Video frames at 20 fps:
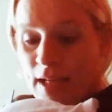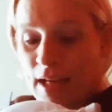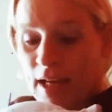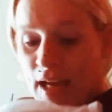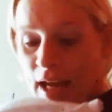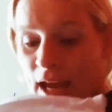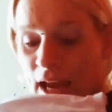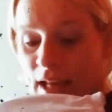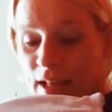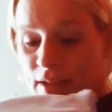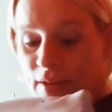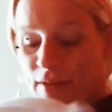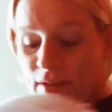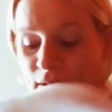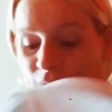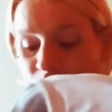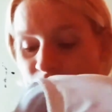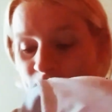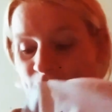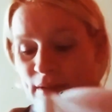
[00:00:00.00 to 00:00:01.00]
I had
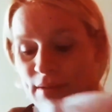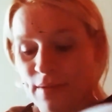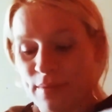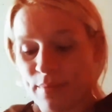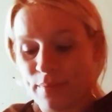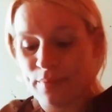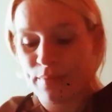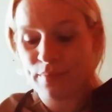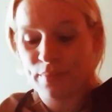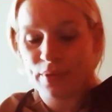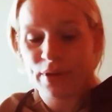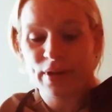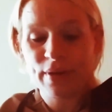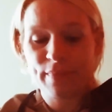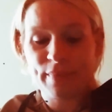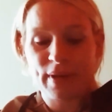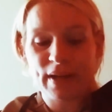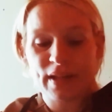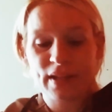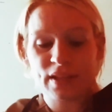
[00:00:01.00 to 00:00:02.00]
to pretty
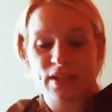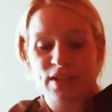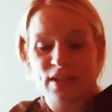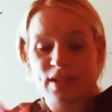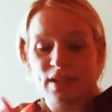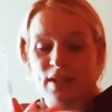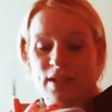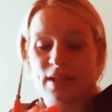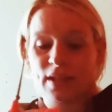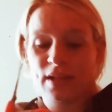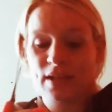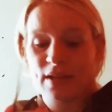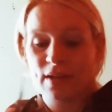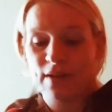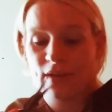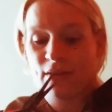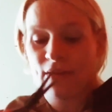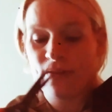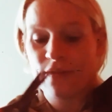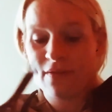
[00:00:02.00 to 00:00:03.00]
much
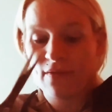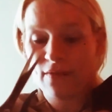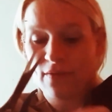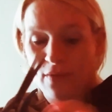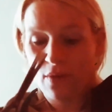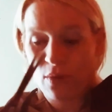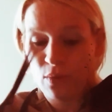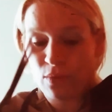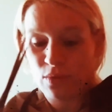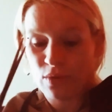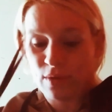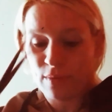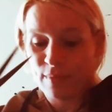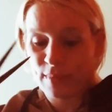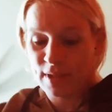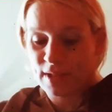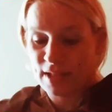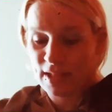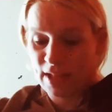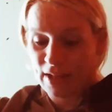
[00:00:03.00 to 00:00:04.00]
fold the
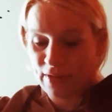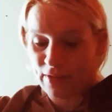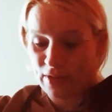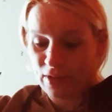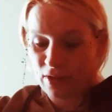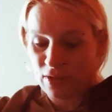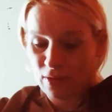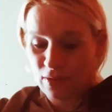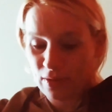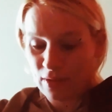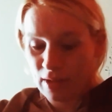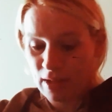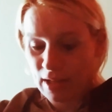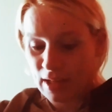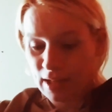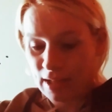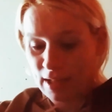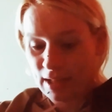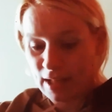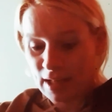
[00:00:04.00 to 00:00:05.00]
material
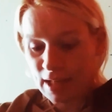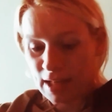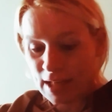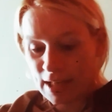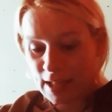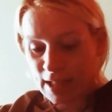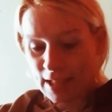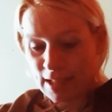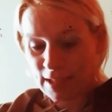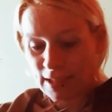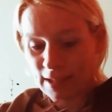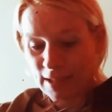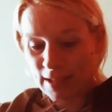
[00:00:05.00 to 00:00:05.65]
and cut it.